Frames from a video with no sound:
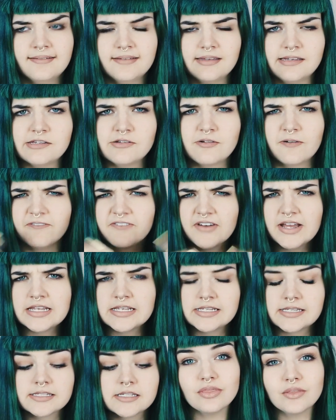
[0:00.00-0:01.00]
in your
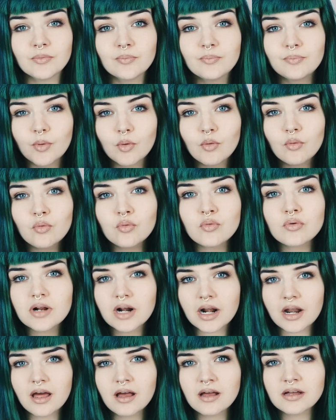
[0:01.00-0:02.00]
face. The ball
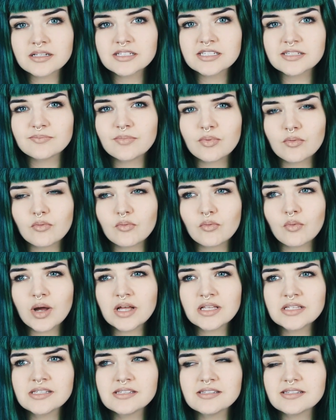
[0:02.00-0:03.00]
clasp
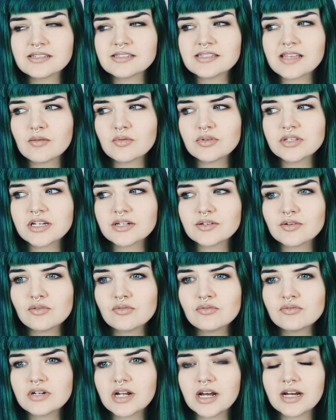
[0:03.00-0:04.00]
ones, is that what they're
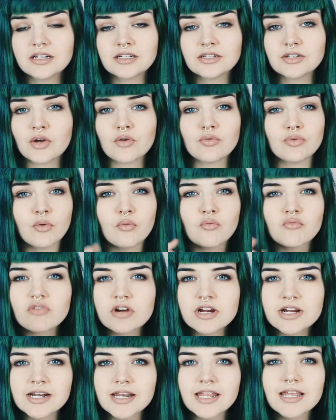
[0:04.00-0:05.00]
called? I don't know. The
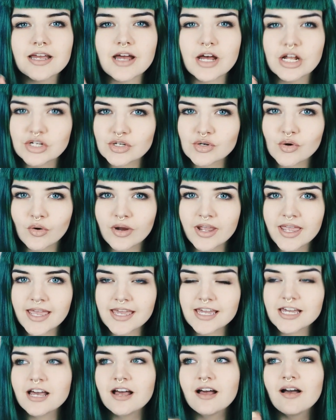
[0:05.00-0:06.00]
really
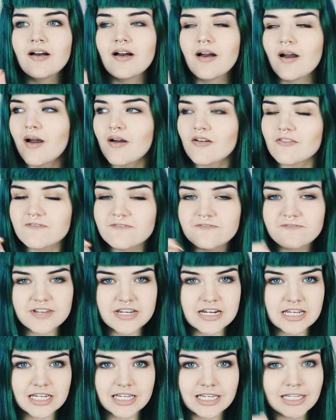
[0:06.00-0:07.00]
annoying,
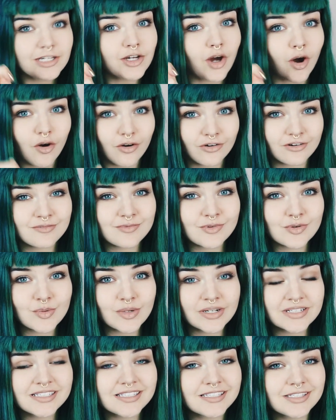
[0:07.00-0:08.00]
finicky, horrible
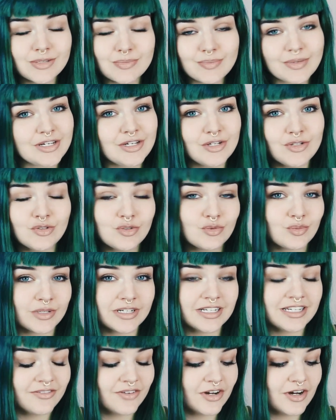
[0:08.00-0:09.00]
ones that make you just
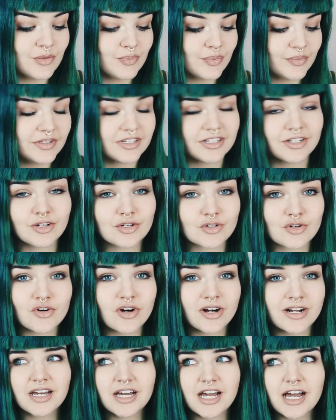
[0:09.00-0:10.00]
want to give up and go
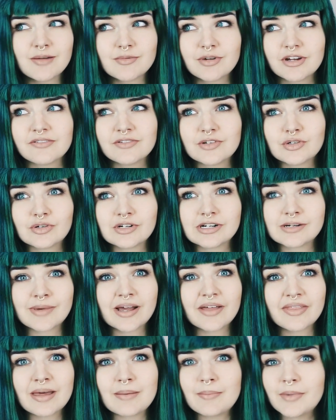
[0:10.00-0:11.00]
cry. I'm not even talking
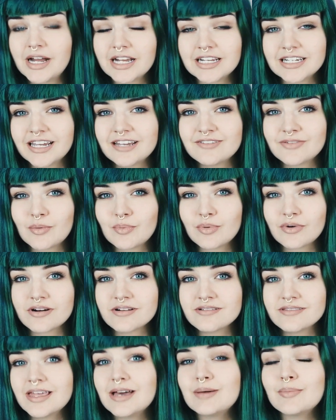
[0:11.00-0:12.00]
about them. I gave up
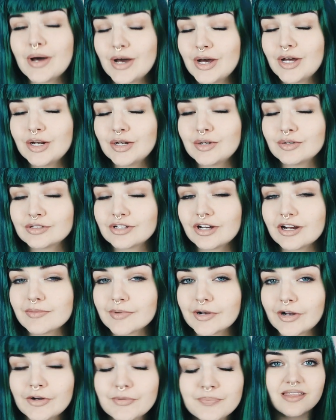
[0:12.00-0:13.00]
wearing them a long time
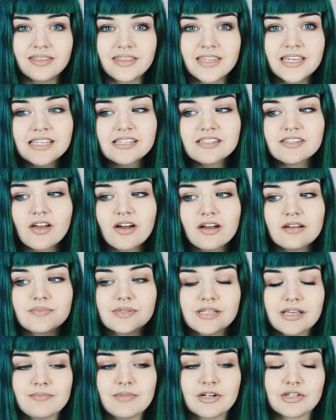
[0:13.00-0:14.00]
ago. These types
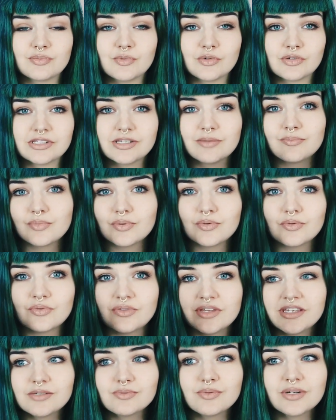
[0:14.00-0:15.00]
are much more simple.
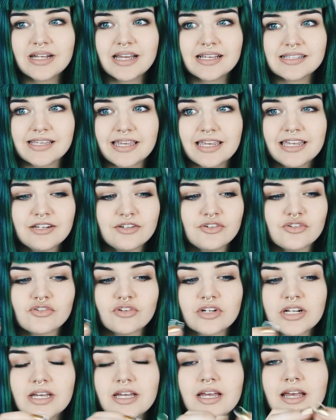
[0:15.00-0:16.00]
This one has a hinge
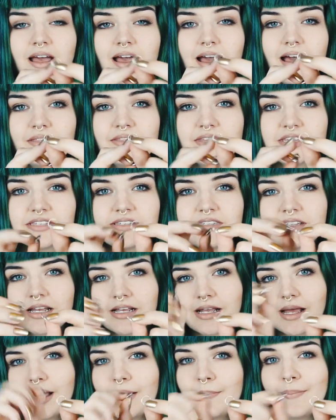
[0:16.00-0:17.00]
on it and this is
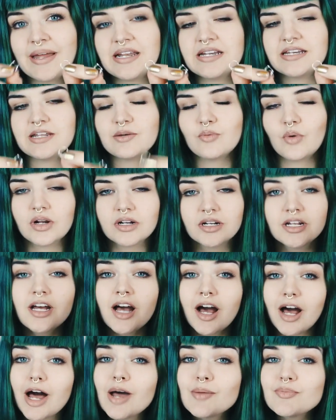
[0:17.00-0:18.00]
like a bendy one.
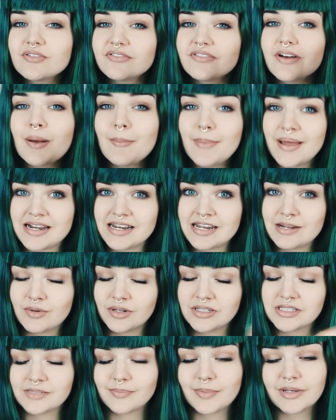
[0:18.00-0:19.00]
I prefer bendy
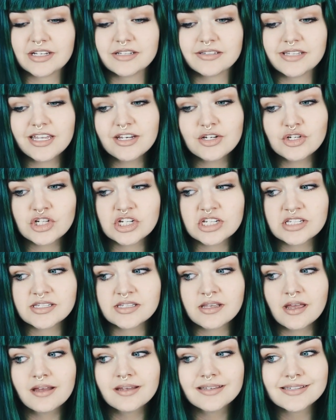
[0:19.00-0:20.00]
ones because hinges
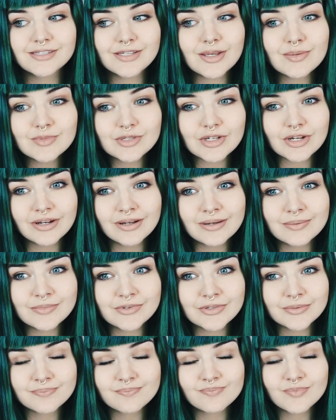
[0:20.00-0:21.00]

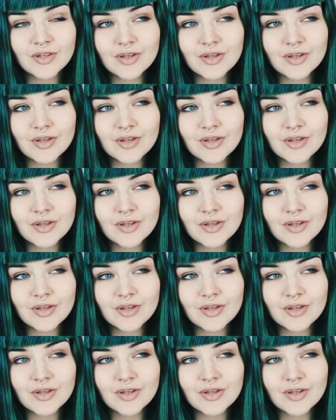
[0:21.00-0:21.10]
sometimes